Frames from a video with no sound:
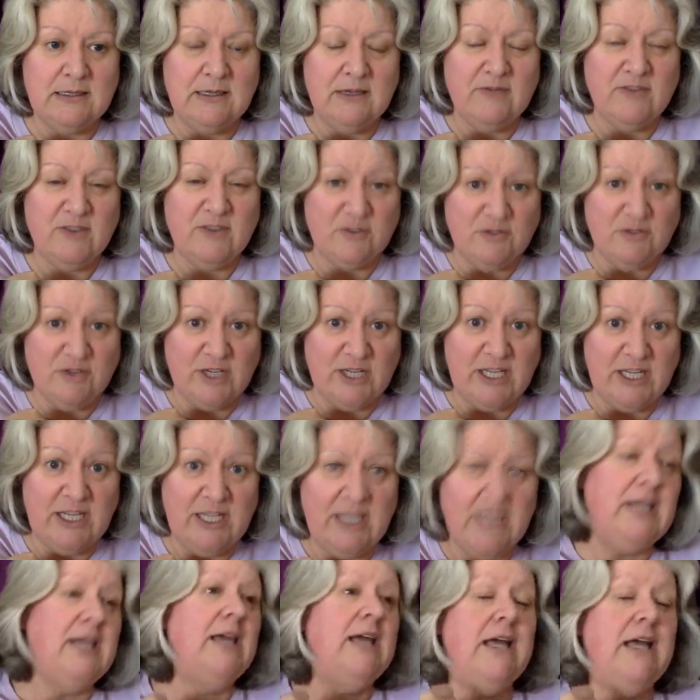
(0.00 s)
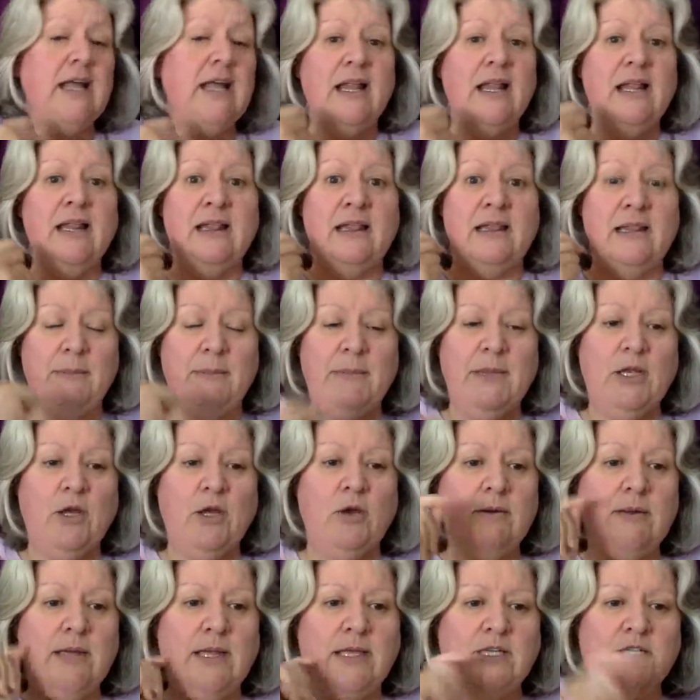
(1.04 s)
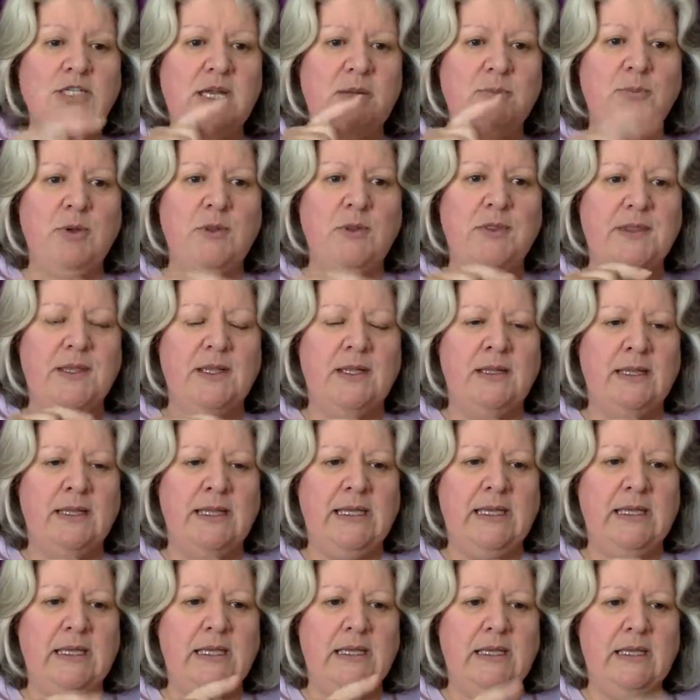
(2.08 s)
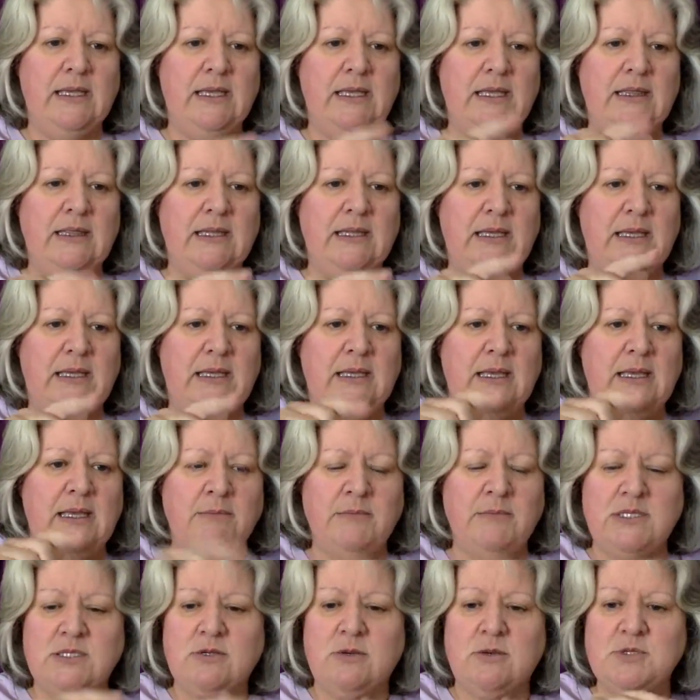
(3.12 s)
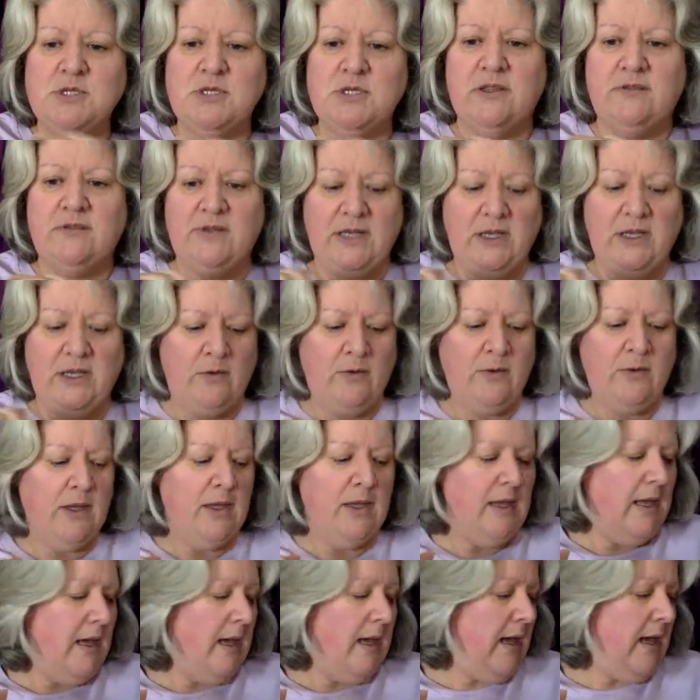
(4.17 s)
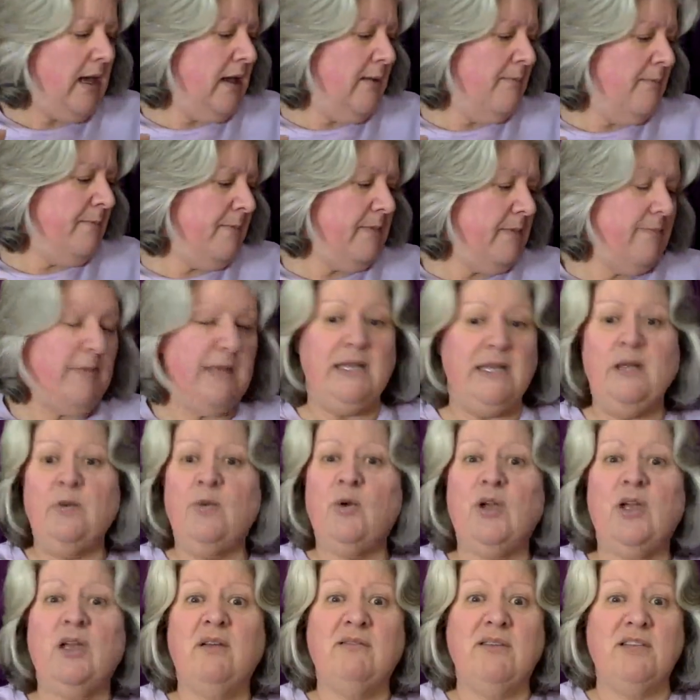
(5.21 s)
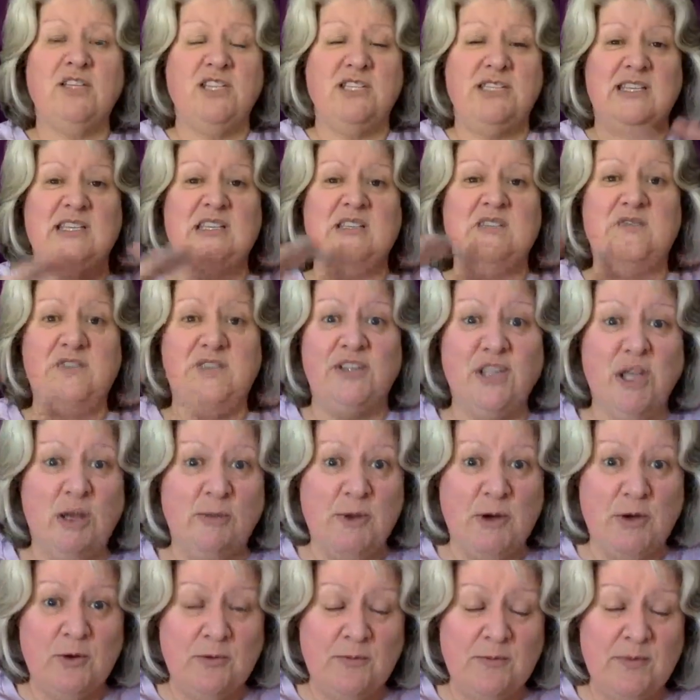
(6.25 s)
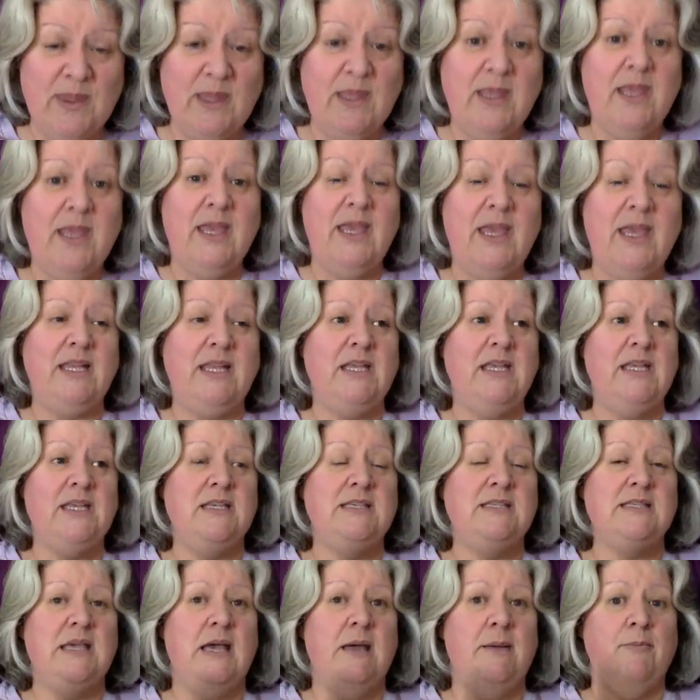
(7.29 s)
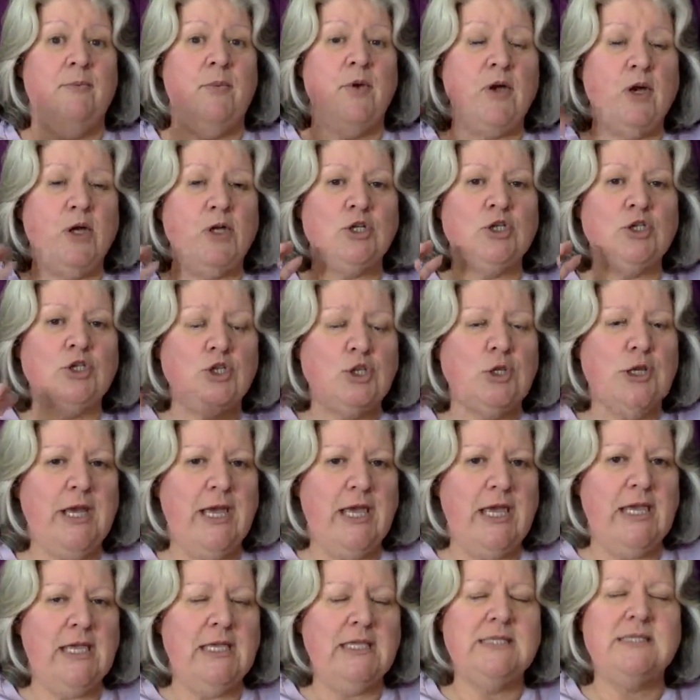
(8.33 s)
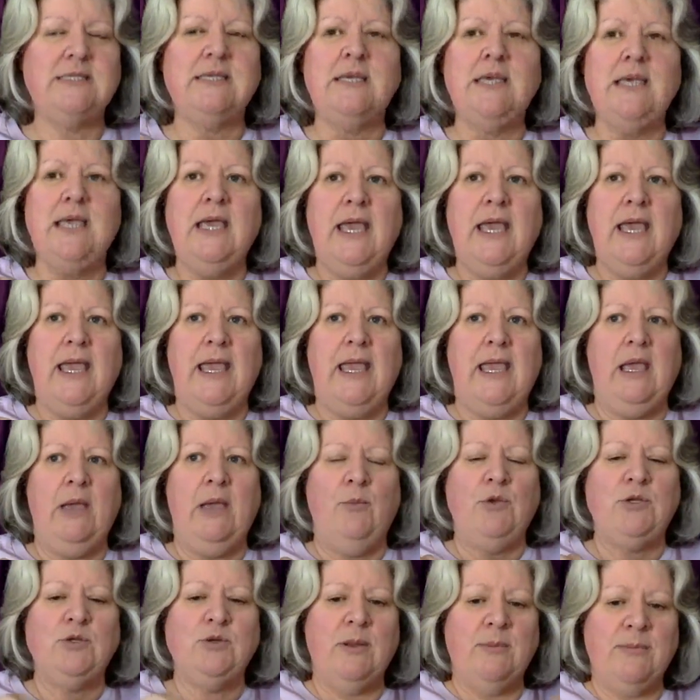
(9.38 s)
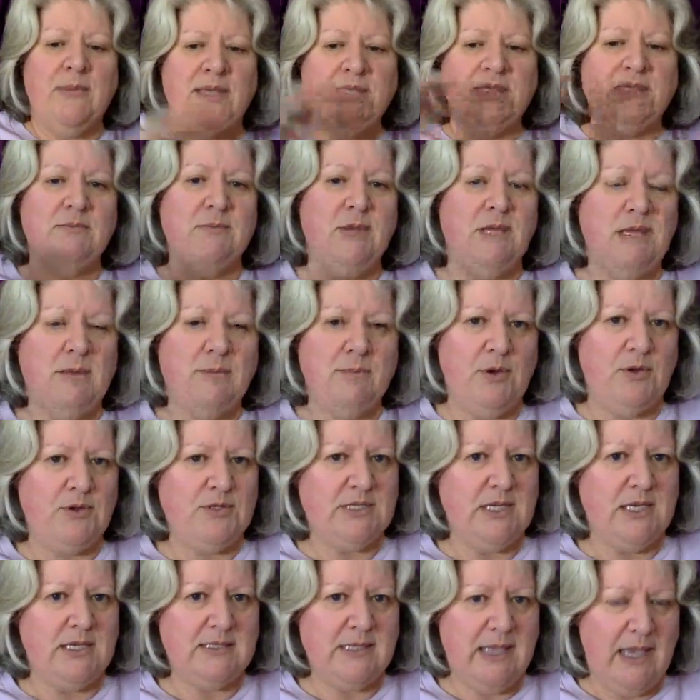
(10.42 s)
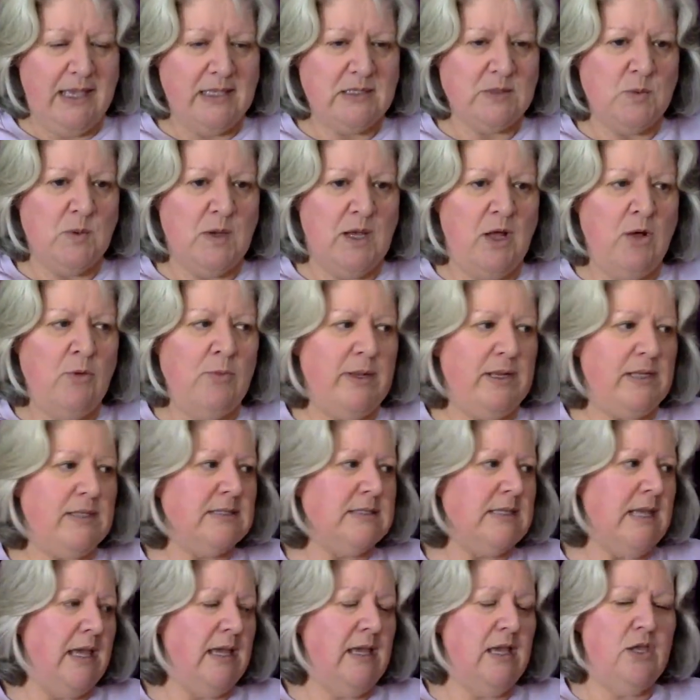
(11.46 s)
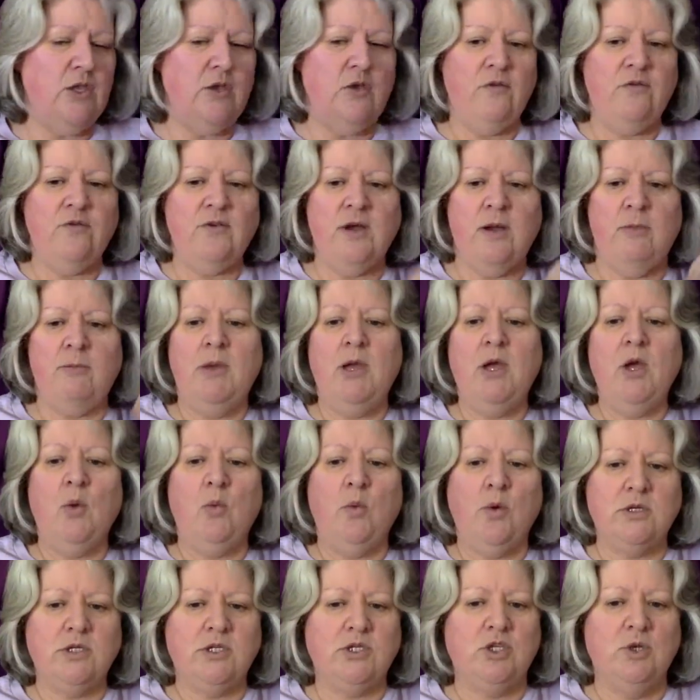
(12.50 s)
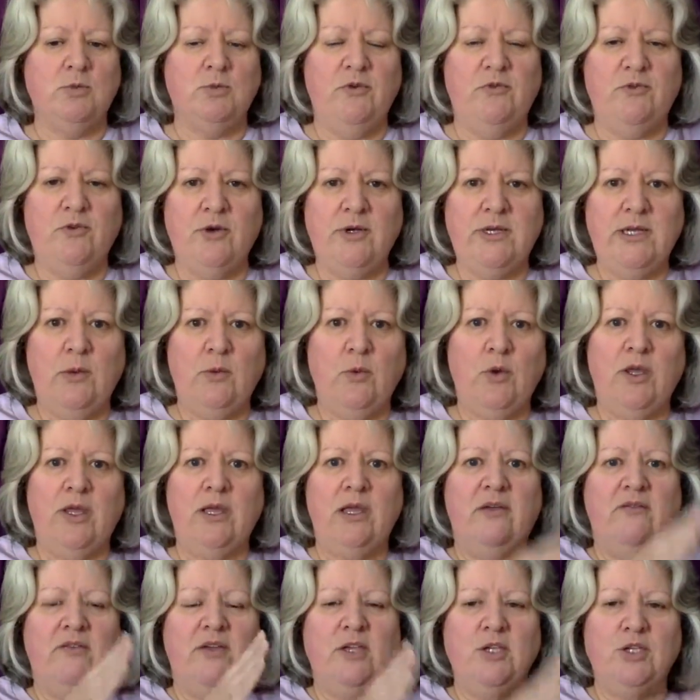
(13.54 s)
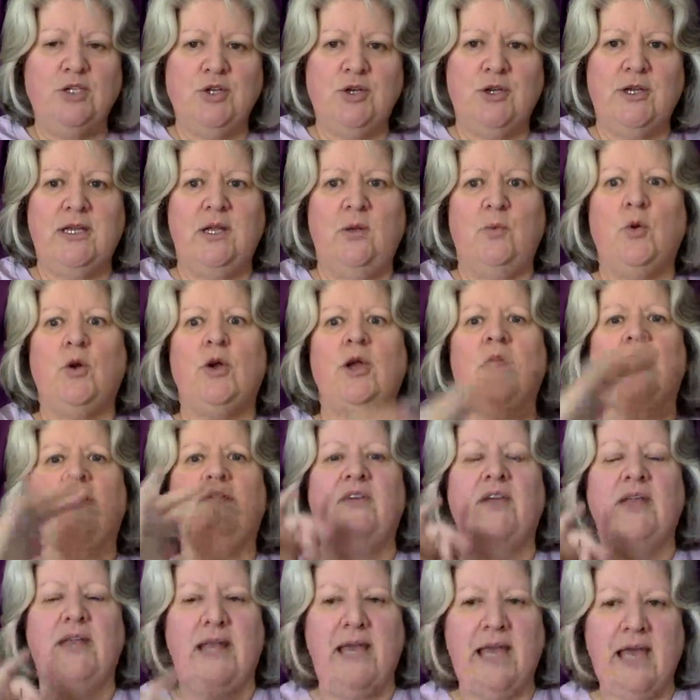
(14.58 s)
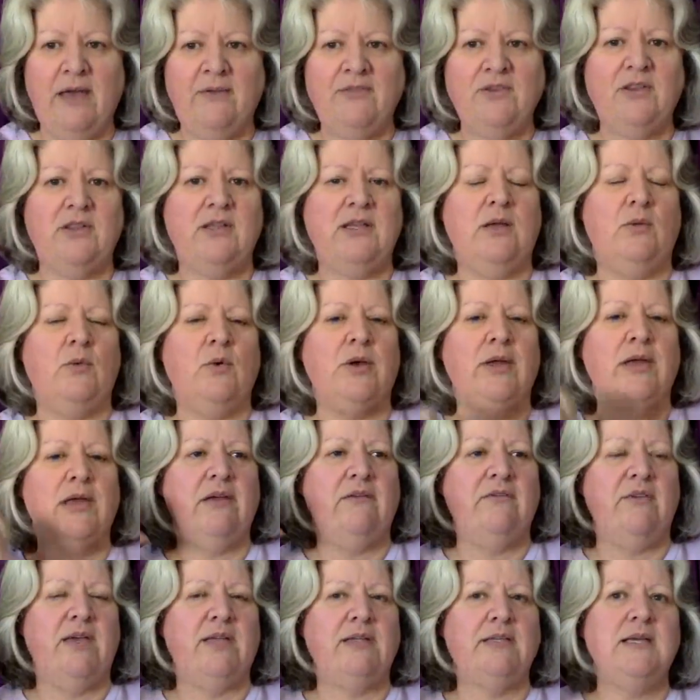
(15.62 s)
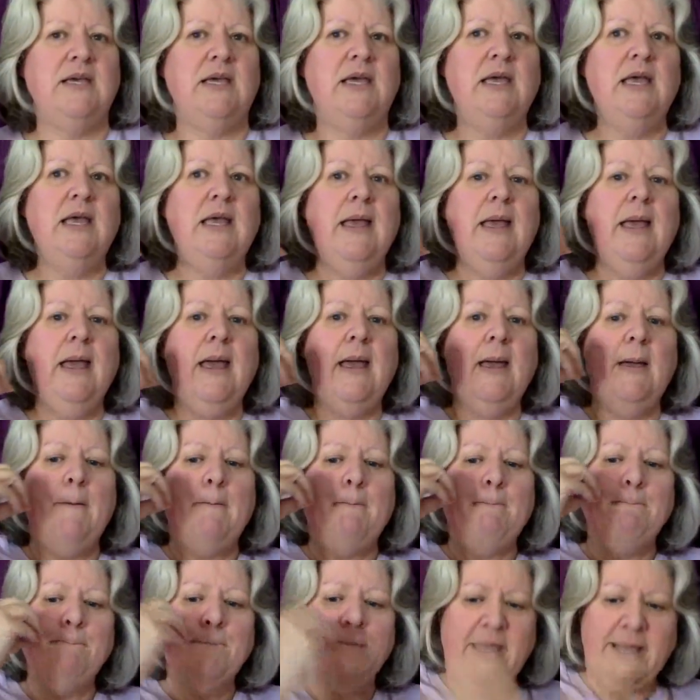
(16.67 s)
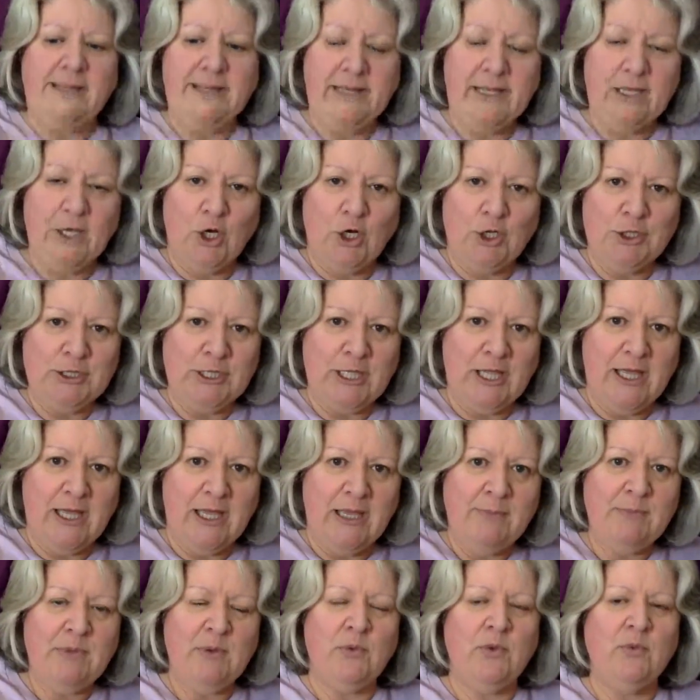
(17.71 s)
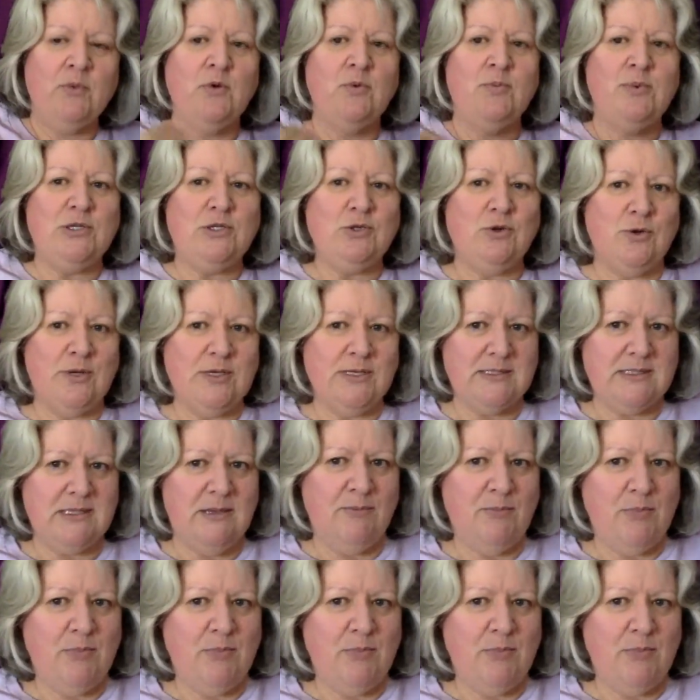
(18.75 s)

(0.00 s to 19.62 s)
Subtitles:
for free, let me know. I'm actually going to put the link in the description of the video. But Networking Riches is phenomenal. It is, we've got 2 days and we're doing masterminding both days as well, but it's taking you from what do you do before a networking event, during a networking event, after the networking event, mainly online, but we will be talking some